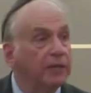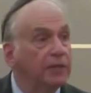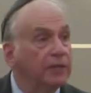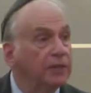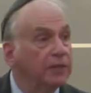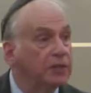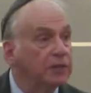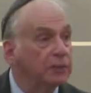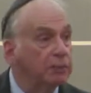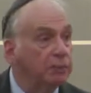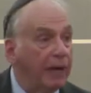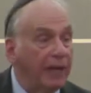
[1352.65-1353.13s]

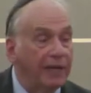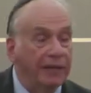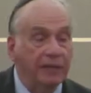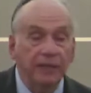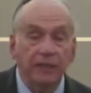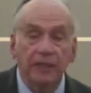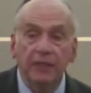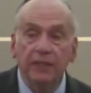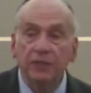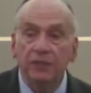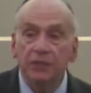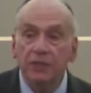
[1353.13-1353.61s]
despite
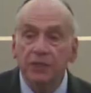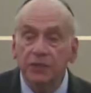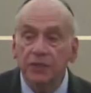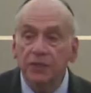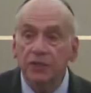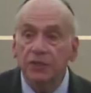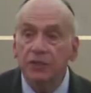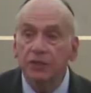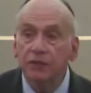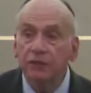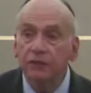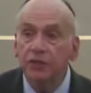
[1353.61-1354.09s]
the
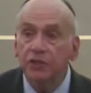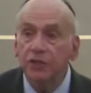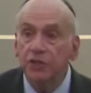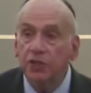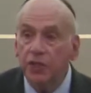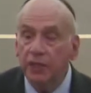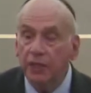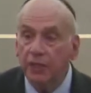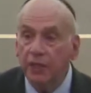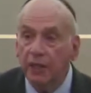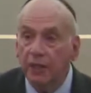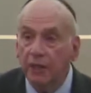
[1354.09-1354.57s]
existence of the
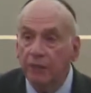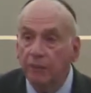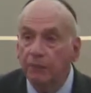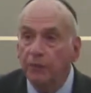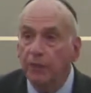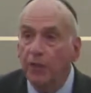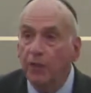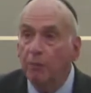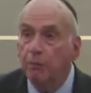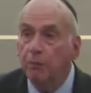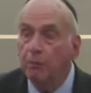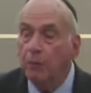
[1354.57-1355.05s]
Shia,
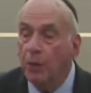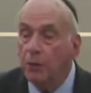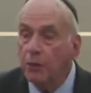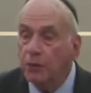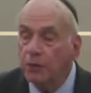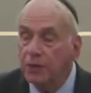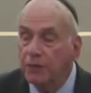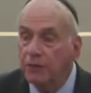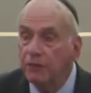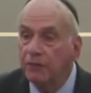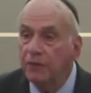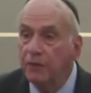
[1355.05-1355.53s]

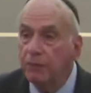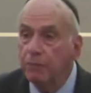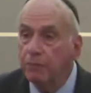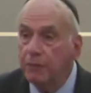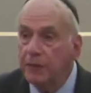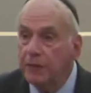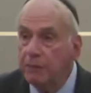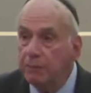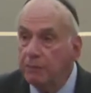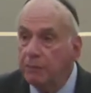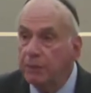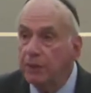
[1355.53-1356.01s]
most of the
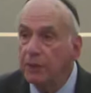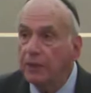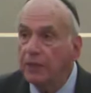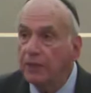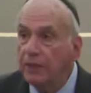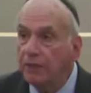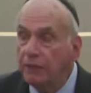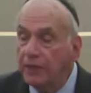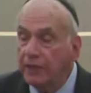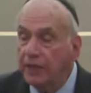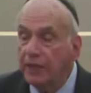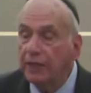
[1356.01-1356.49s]
people
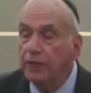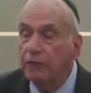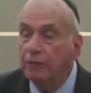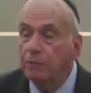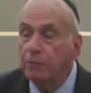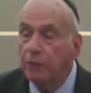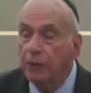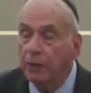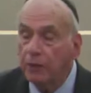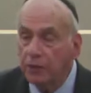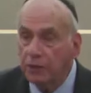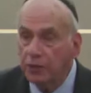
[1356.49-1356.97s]
living in
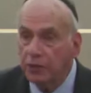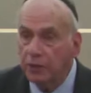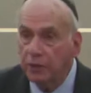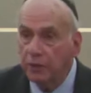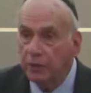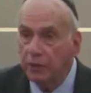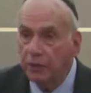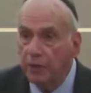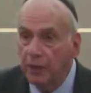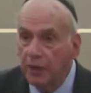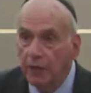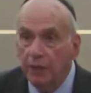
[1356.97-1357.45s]

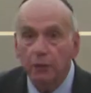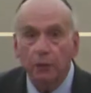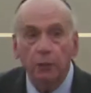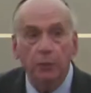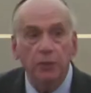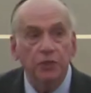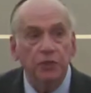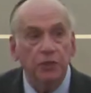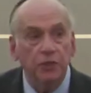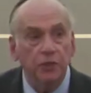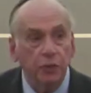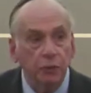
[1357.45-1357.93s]
Persia
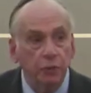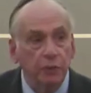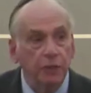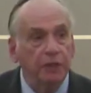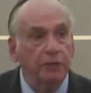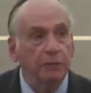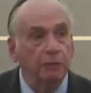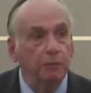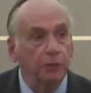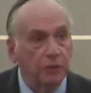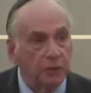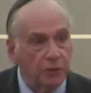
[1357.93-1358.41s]
were
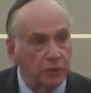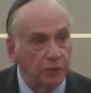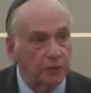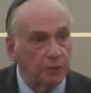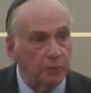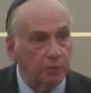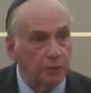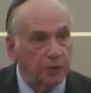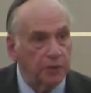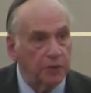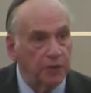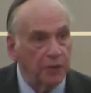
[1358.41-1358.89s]
Sunni
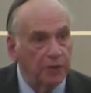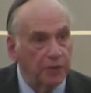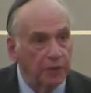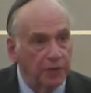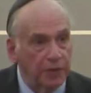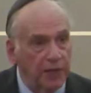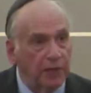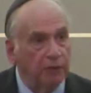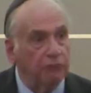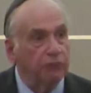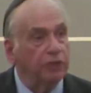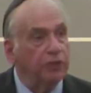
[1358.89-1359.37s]
Muslims.
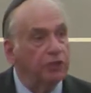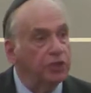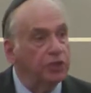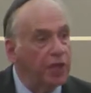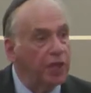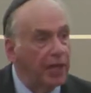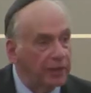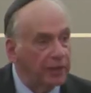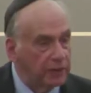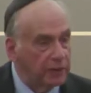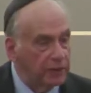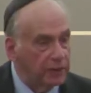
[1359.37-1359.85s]
They
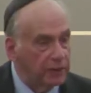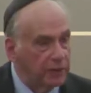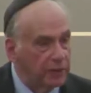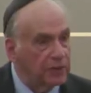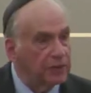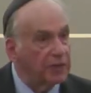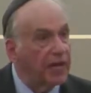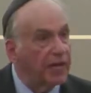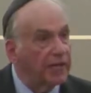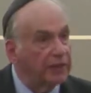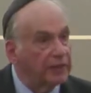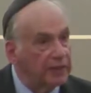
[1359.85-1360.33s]
rejected
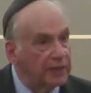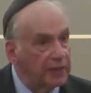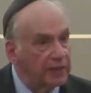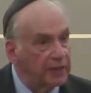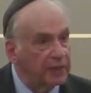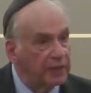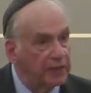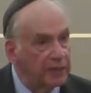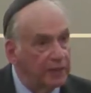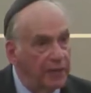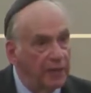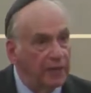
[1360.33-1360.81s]
this
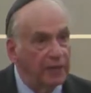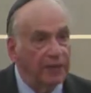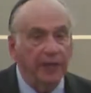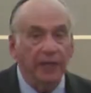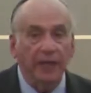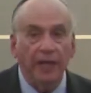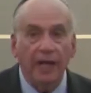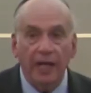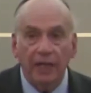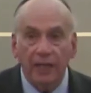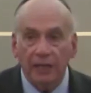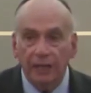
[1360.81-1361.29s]
idea
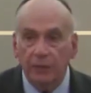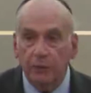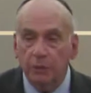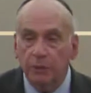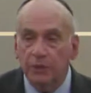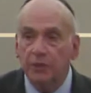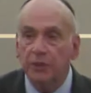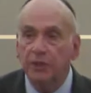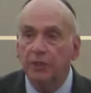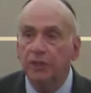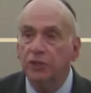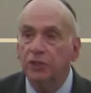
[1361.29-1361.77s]
that Ali
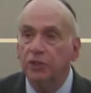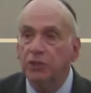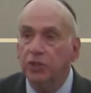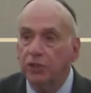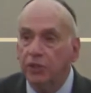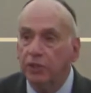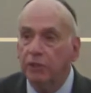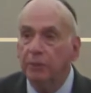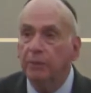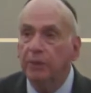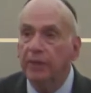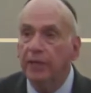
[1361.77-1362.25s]
was a
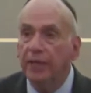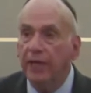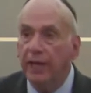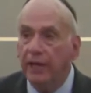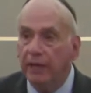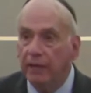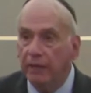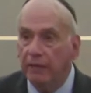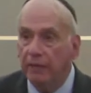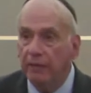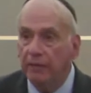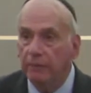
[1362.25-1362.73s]
legitimate
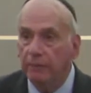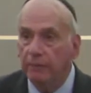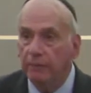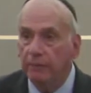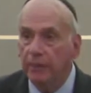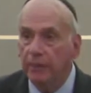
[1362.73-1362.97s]
heir.